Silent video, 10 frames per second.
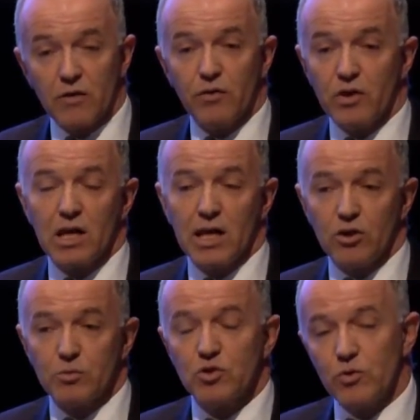for the cloud
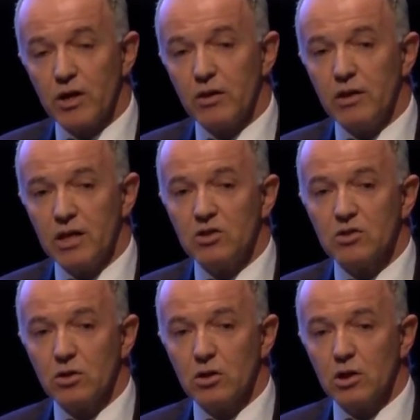option rather than
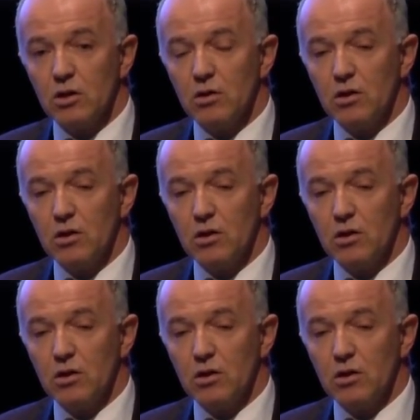internally.